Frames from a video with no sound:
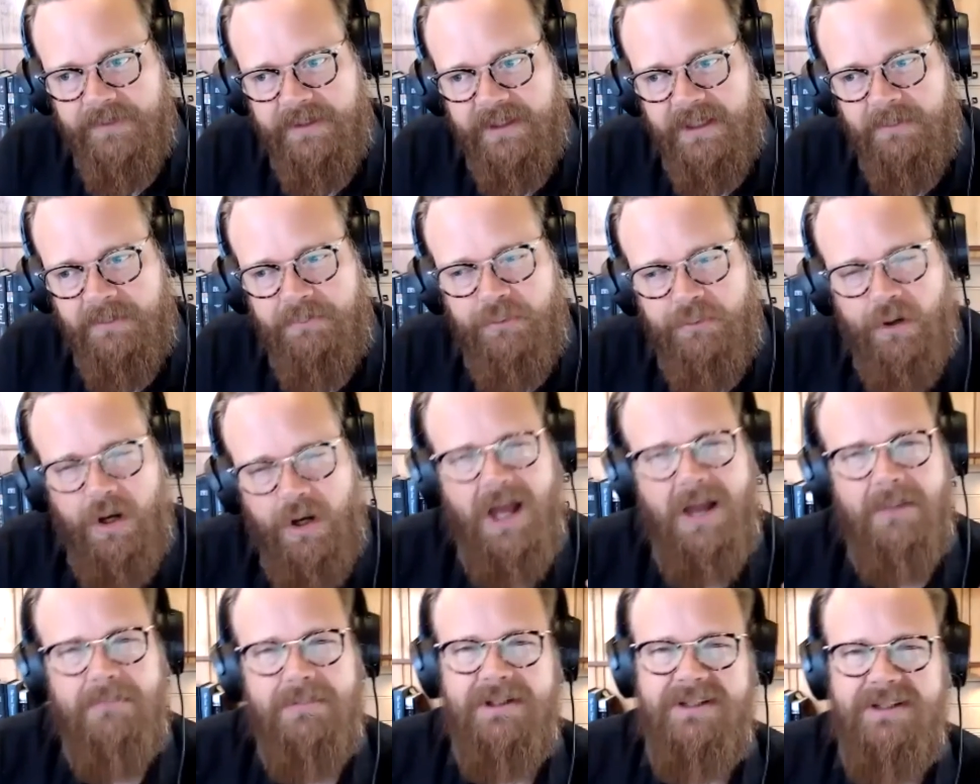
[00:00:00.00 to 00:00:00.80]
it
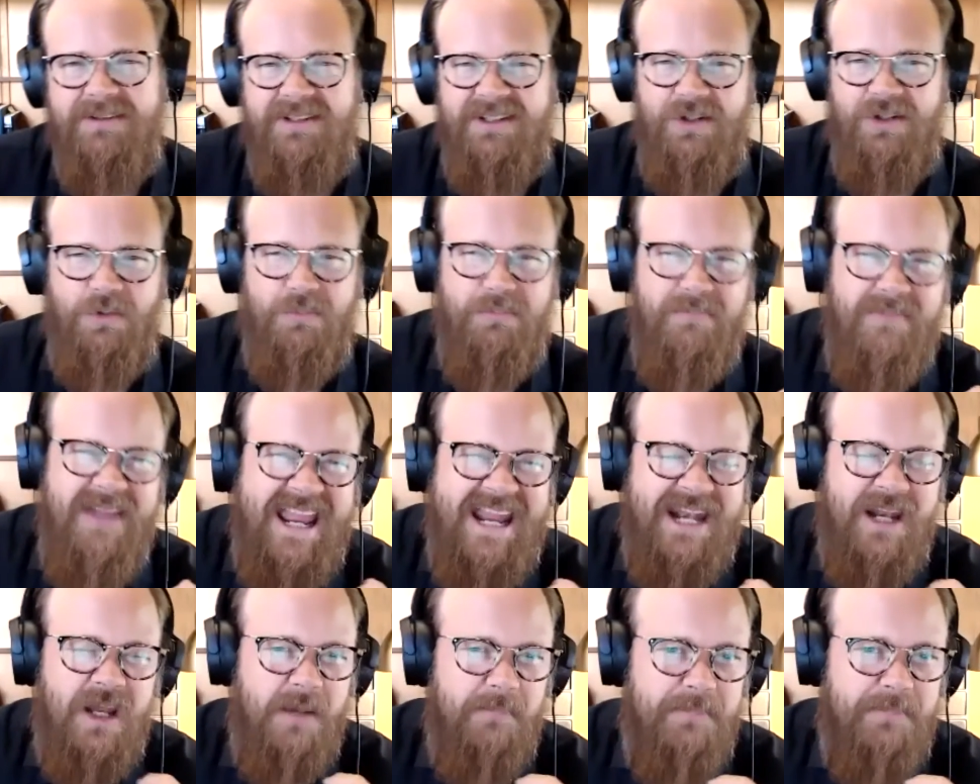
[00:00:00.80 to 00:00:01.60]
probably,
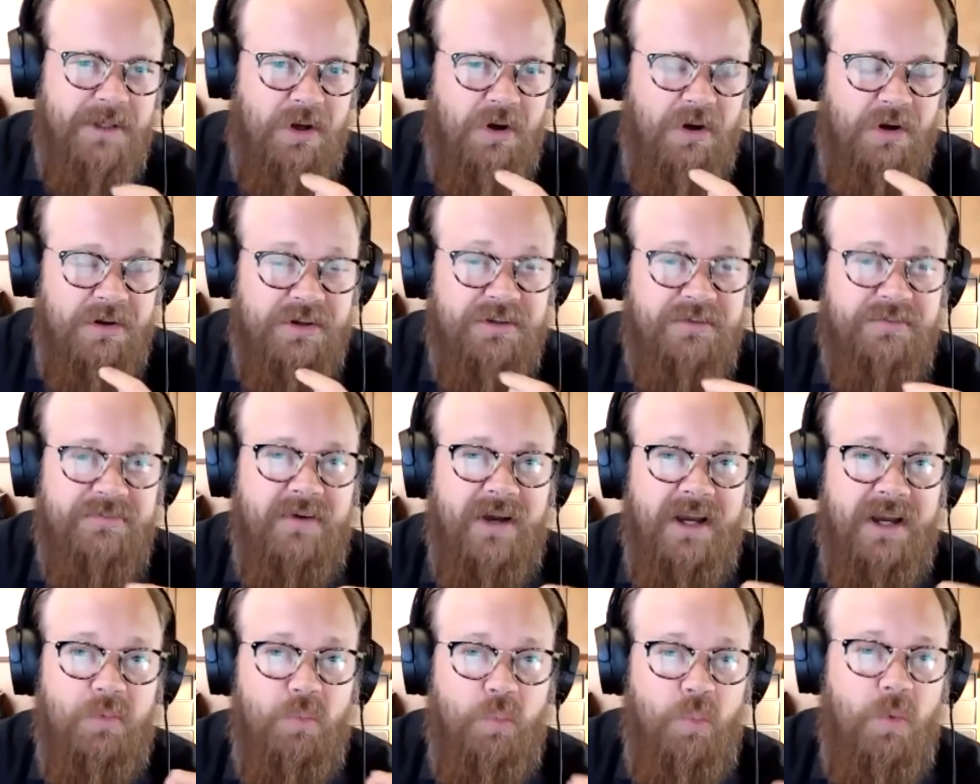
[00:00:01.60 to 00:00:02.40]
may not be hard to
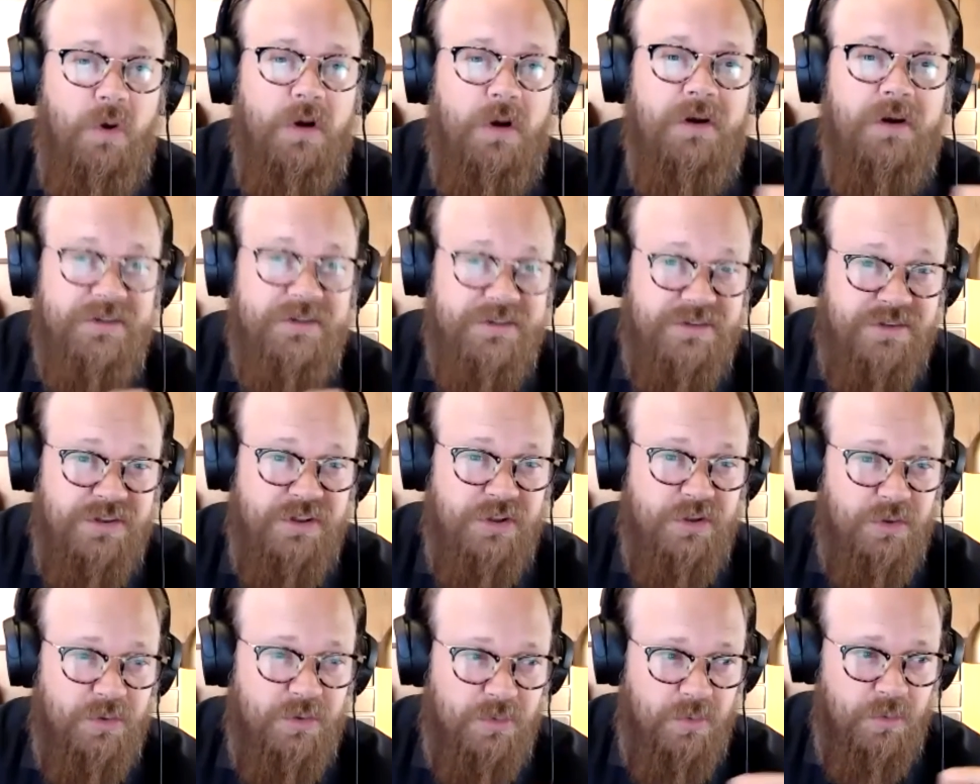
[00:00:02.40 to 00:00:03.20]
find one
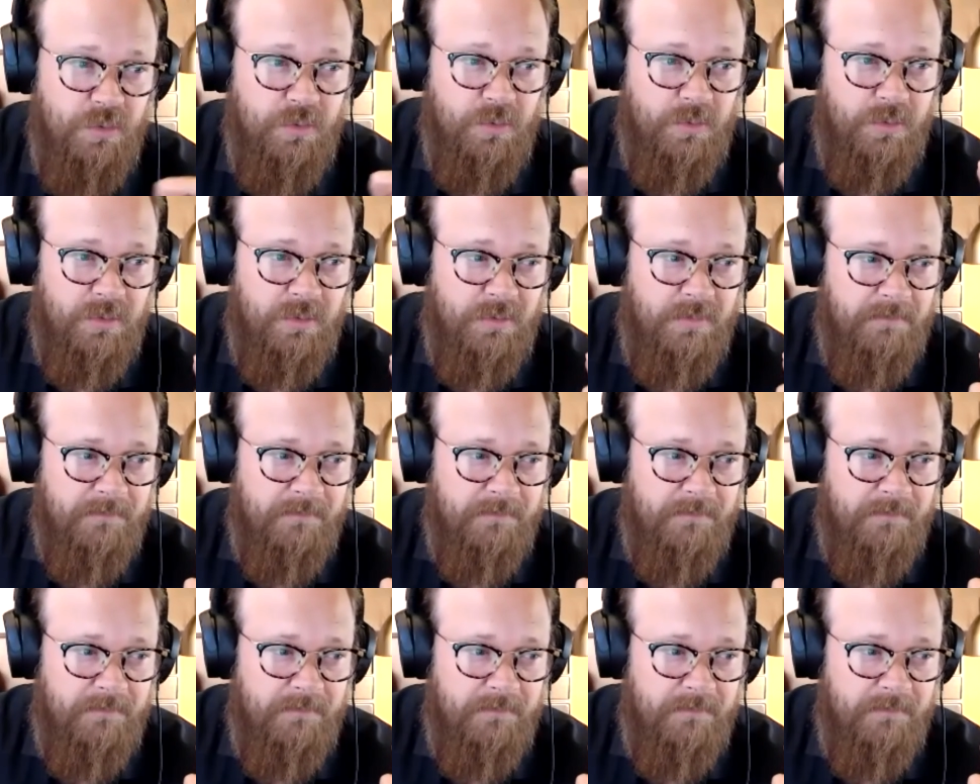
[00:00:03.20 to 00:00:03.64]
two